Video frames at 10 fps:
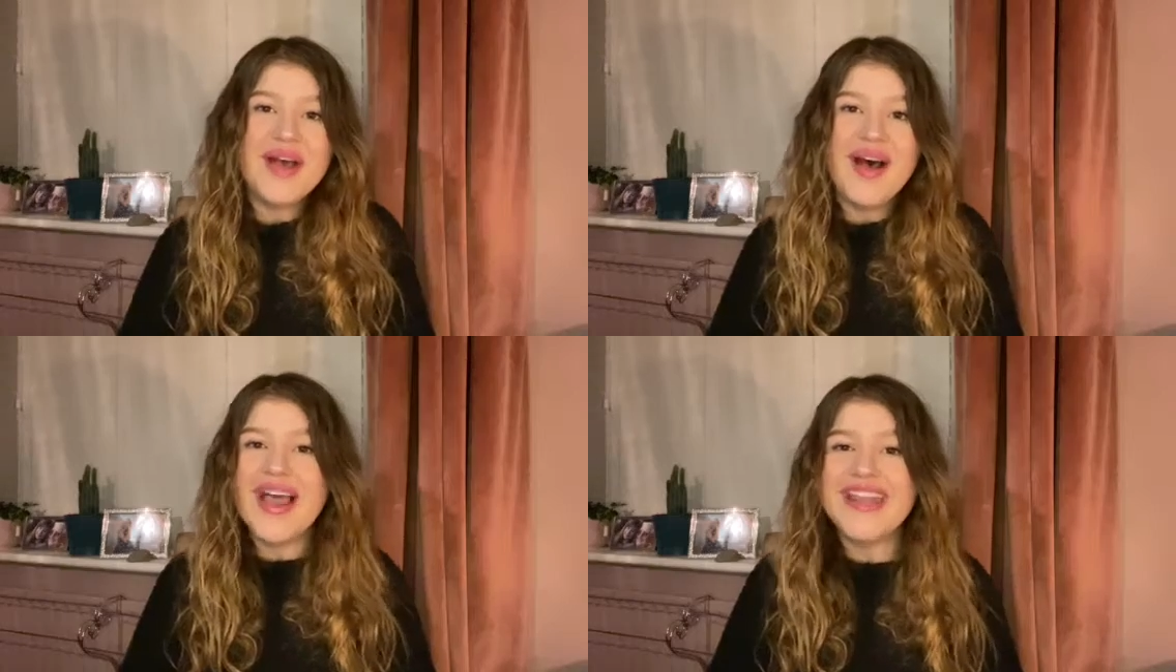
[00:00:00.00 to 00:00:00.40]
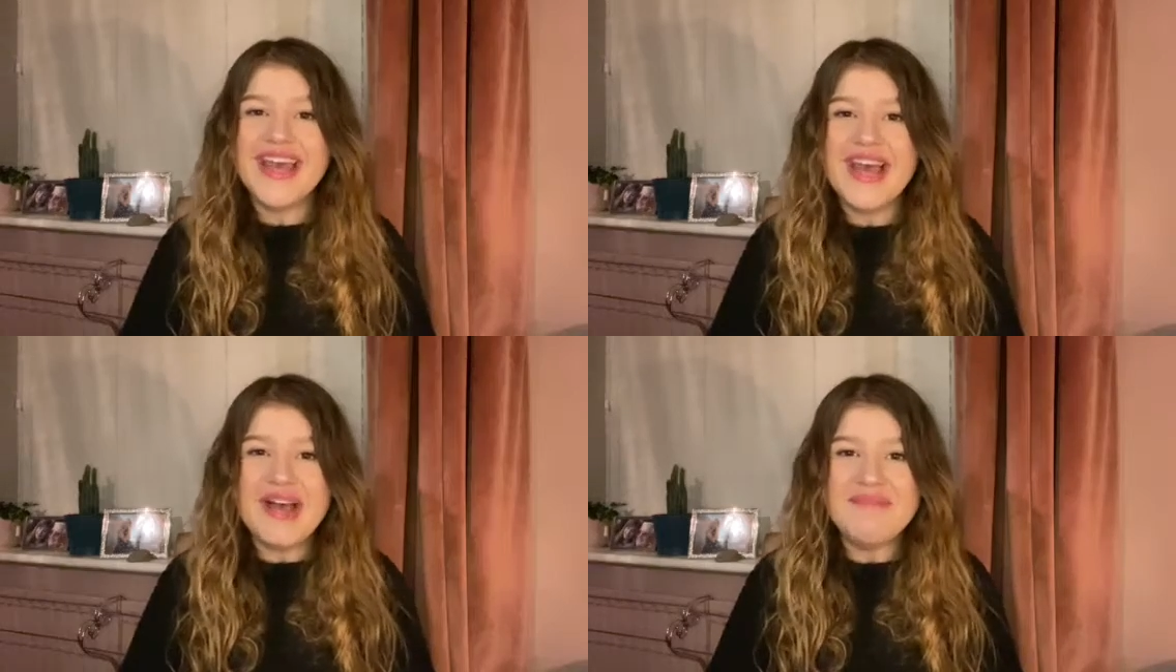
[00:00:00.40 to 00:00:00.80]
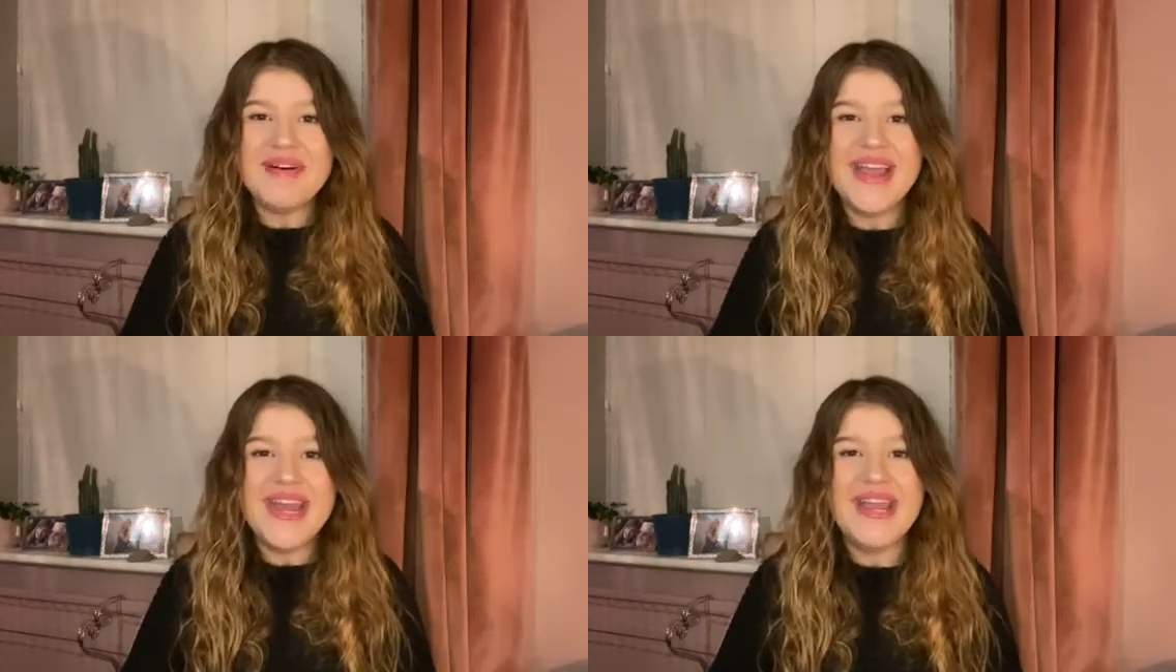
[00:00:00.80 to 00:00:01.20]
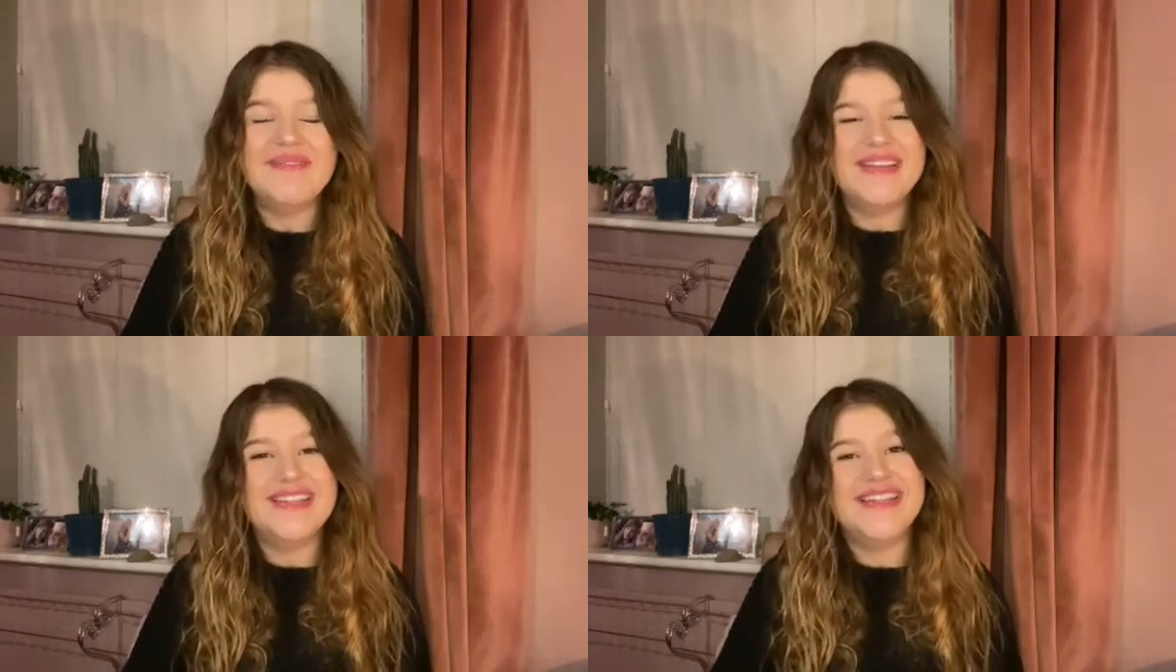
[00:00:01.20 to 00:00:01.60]
Hi there, my
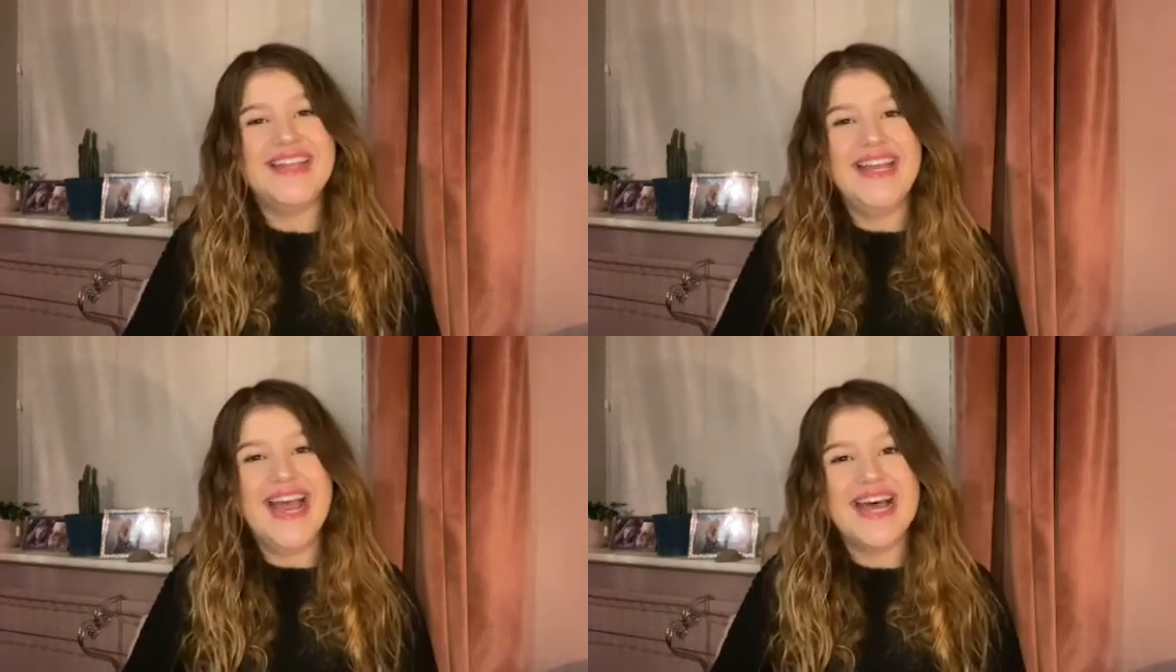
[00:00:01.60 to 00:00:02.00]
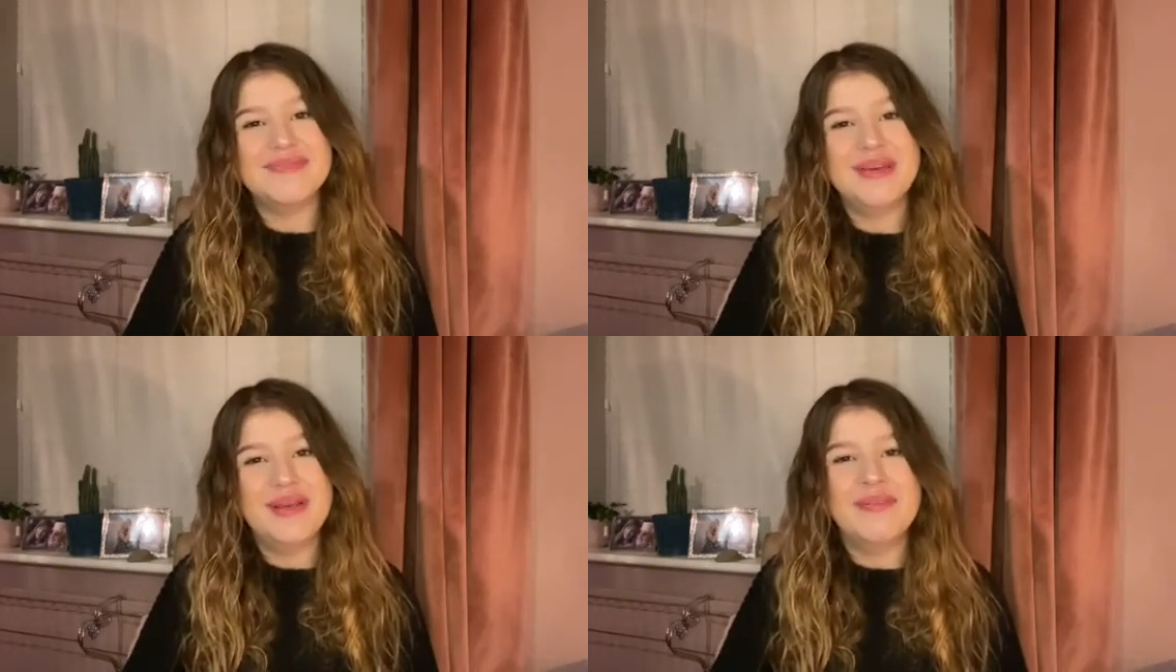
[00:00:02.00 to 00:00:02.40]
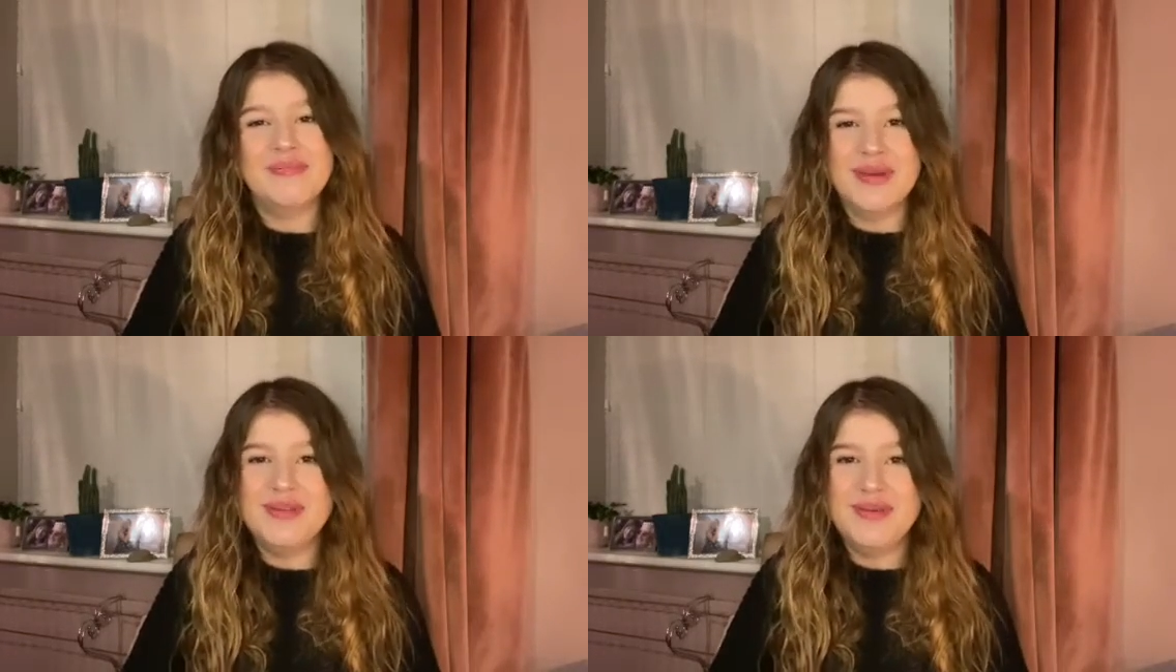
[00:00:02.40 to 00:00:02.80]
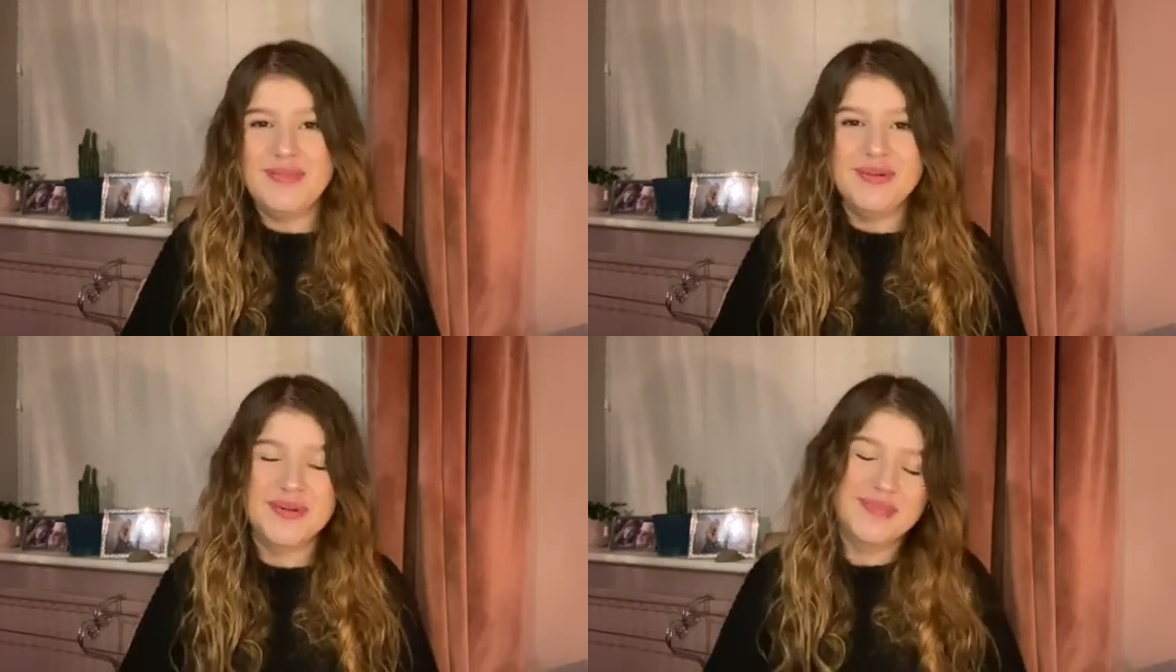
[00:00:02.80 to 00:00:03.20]
name is Cecilia Adamu, but most
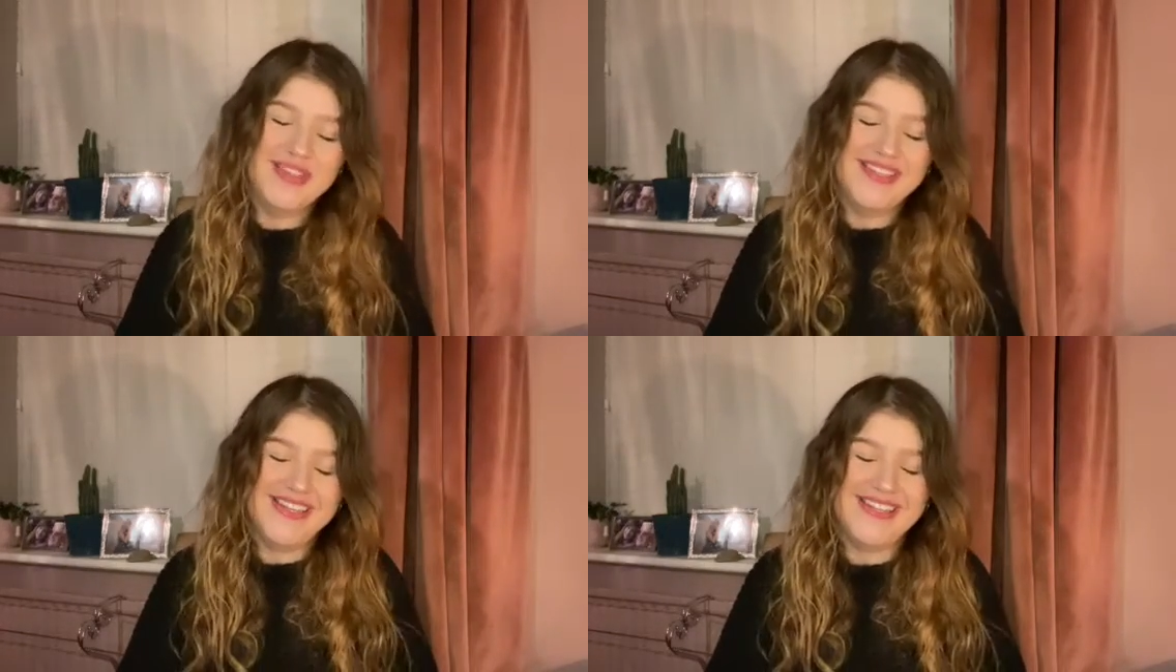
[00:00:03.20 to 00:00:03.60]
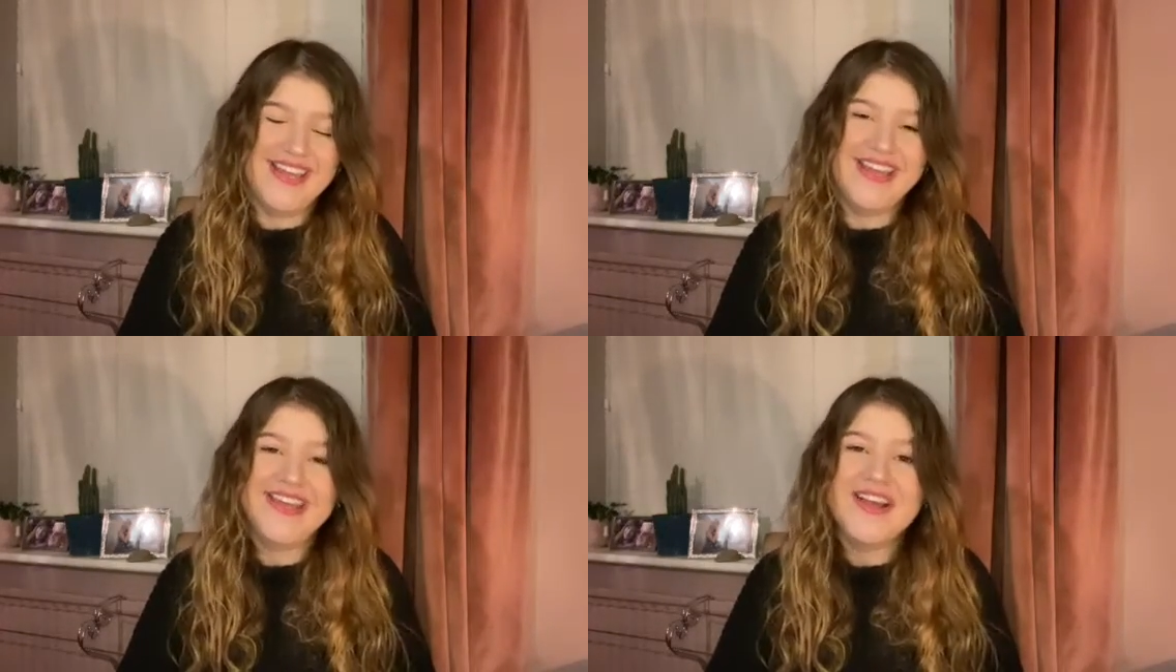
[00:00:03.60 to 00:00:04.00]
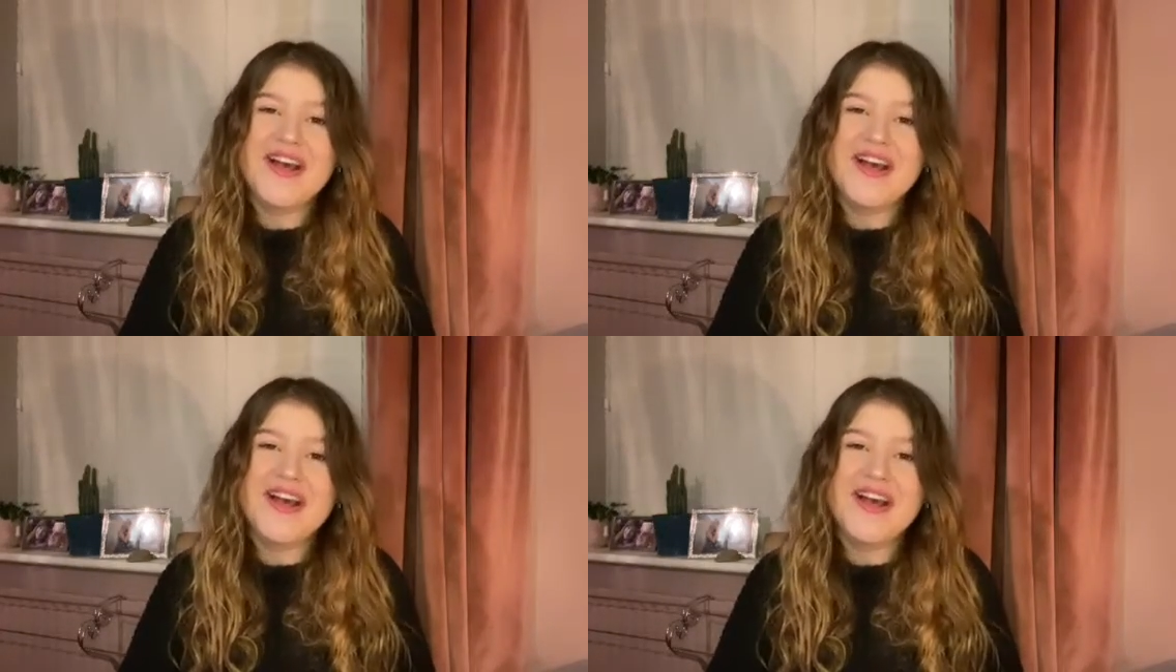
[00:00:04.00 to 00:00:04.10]
people call me Cissy.